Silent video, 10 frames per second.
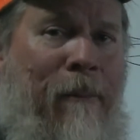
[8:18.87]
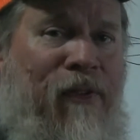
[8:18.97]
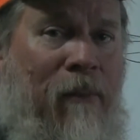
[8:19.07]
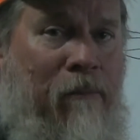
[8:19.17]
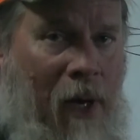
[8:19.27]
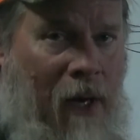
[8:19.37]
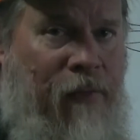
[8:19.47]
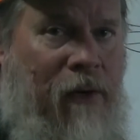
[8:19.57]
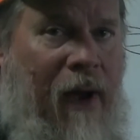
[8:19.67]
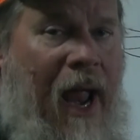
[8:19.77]
is above
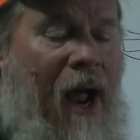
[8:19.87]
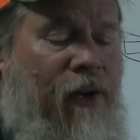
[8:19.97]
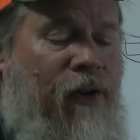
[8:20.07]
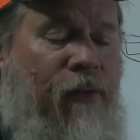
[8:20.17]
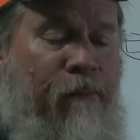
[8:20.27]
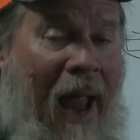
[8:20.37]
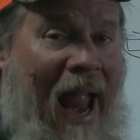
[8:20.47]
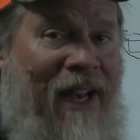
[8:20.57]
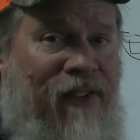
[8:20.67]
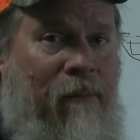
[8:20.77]
the ground, your
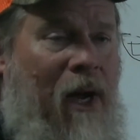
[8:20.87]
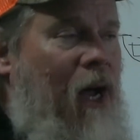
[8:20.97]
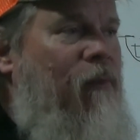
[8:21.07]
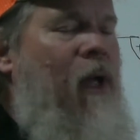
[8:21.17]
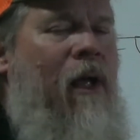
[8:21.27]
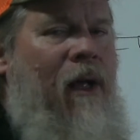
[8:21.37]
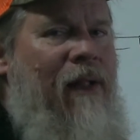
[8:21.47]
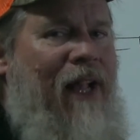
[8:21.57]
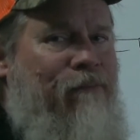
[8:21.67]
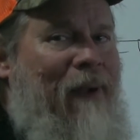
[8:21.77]
pan is above,
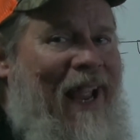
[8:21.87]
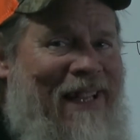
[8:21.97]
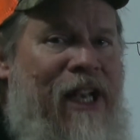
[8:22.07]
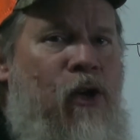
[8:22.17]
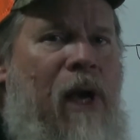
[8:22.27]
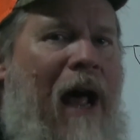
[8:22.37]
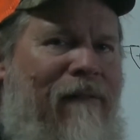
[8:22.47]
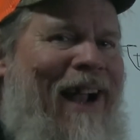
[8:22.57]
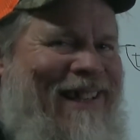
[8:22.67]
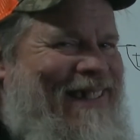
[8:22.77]
that's bad. They do not
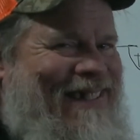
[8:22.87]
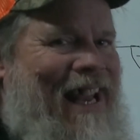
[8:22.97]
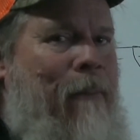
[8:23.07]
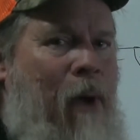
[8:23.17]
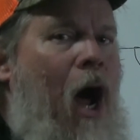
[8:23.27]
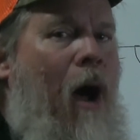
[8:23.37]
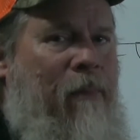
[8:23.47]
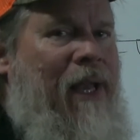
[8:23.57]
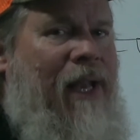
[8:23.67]
like to step up in